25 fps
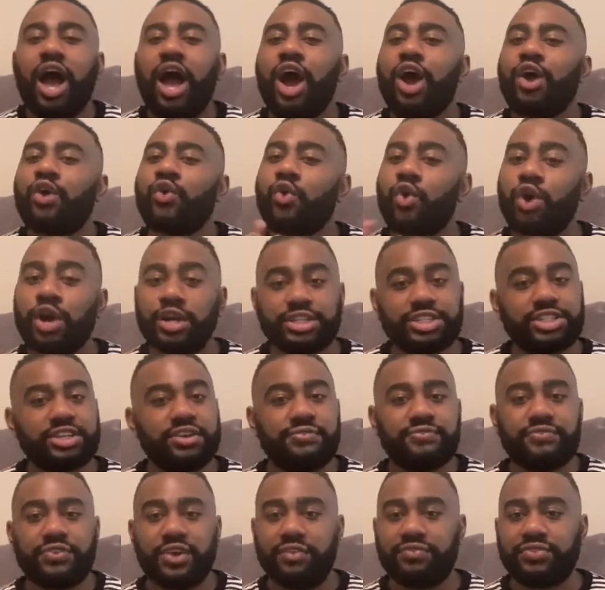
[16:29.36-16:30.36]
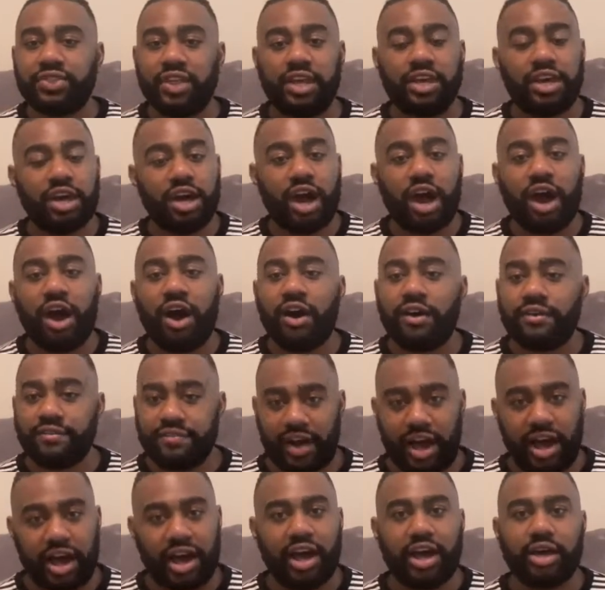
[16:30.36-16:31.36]
crunchy 50-year-old
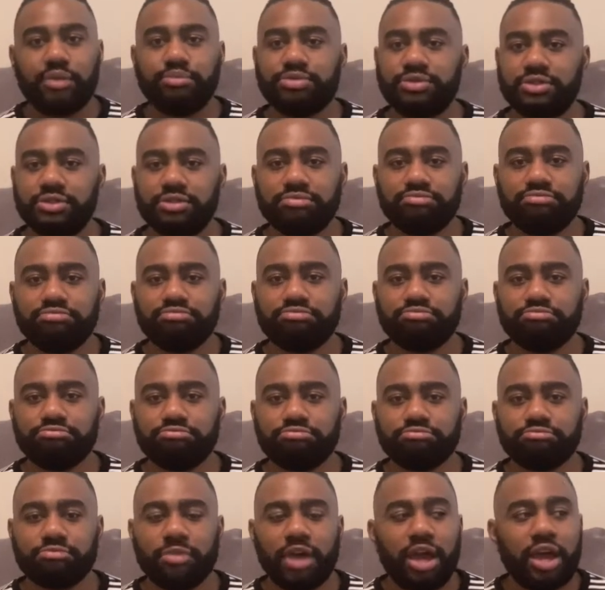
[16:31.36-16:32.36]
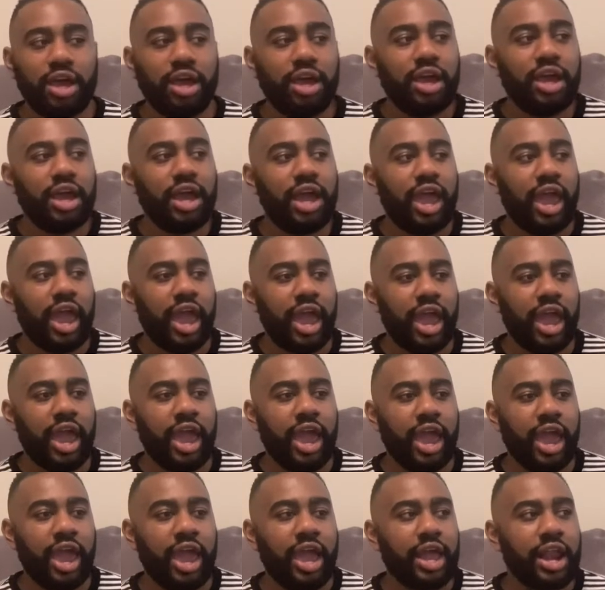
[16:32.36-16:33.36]
vibes.
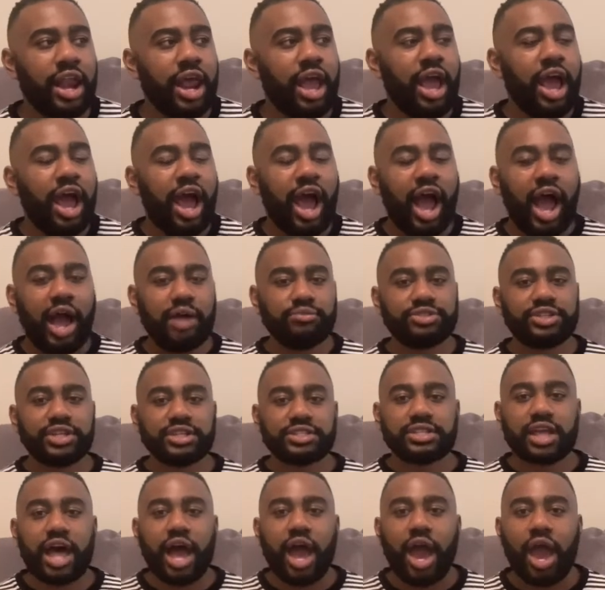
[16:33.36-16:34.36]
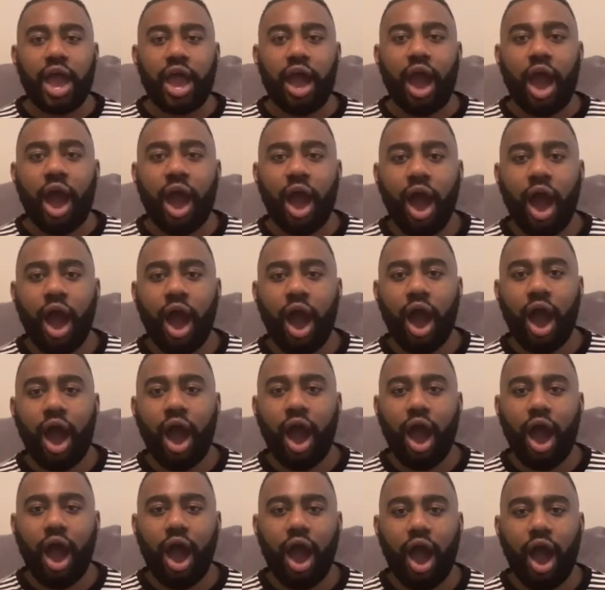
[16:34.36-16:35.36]
And I'm just like,
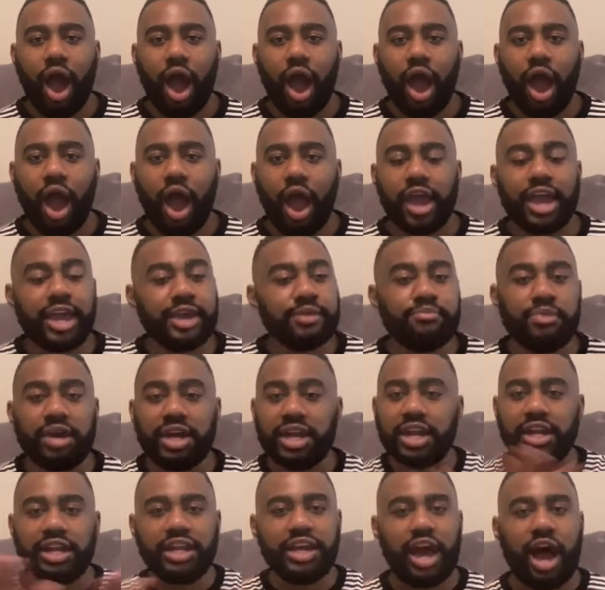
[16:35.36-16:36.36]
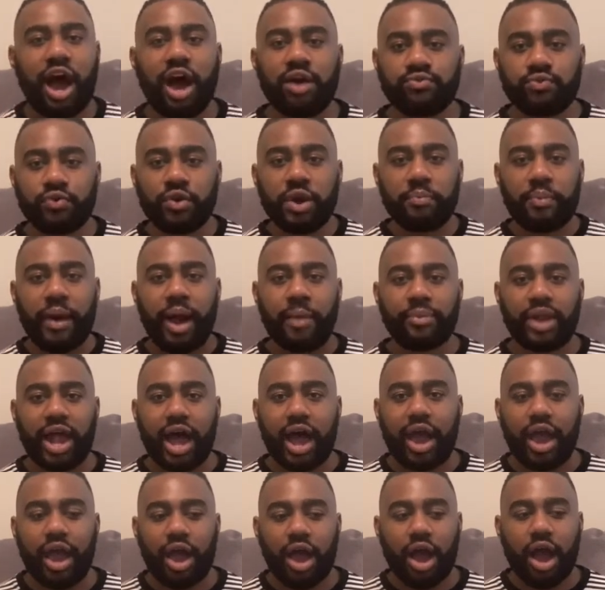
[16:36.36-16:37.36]
immediately off rip, I'm
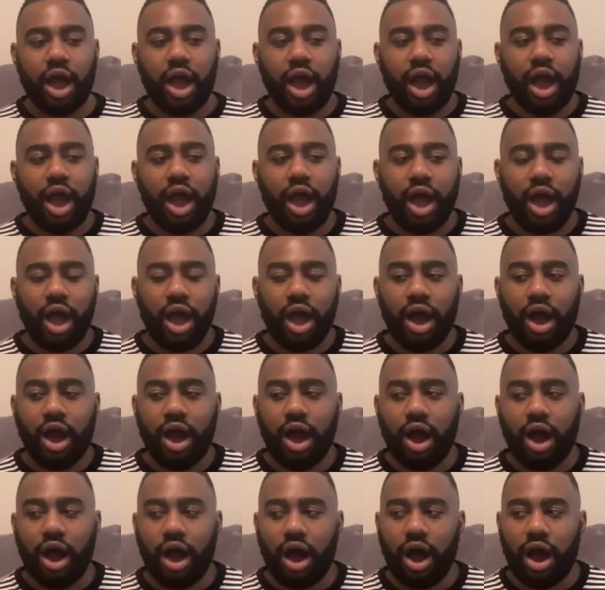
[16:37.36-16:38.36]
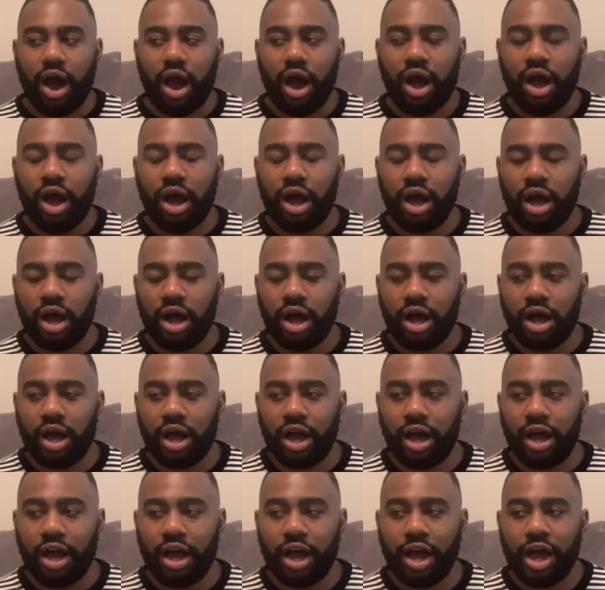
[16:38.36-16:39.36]
like,
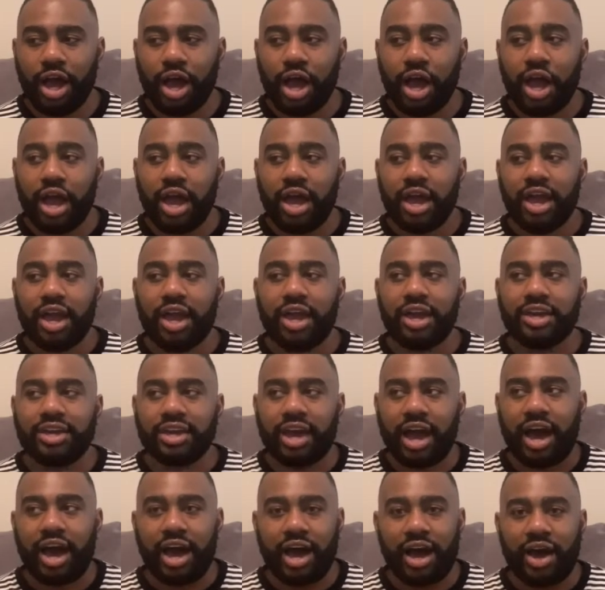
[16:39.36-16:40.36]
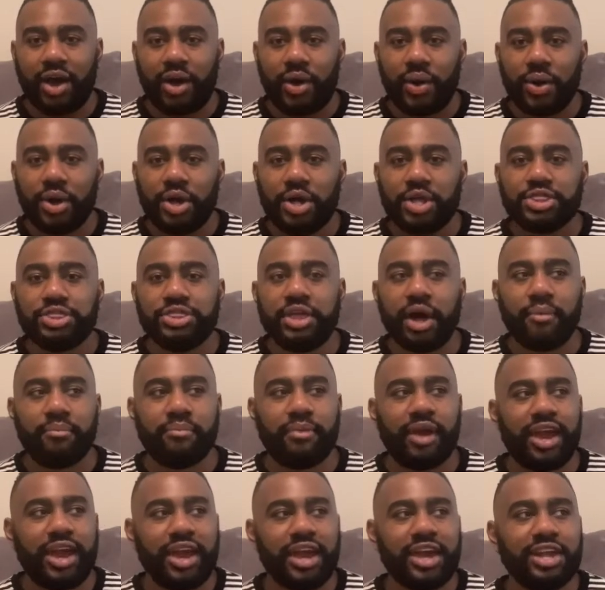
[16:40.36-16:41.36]
huh? And y'all, the
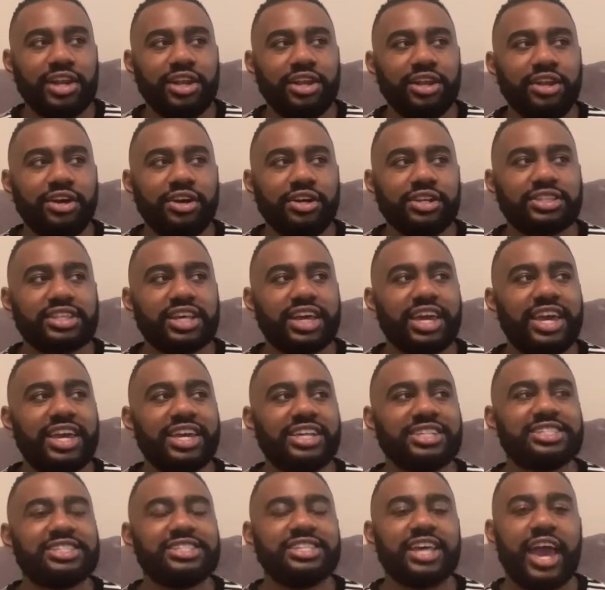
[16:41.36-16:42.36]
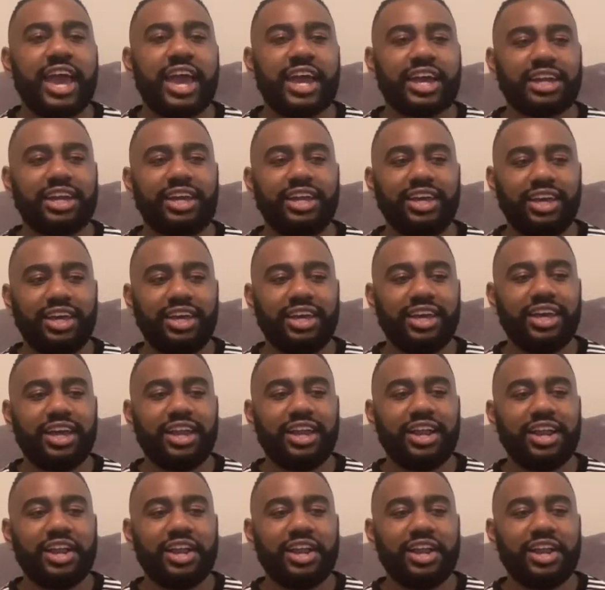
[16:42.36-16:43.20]
man looked exactly,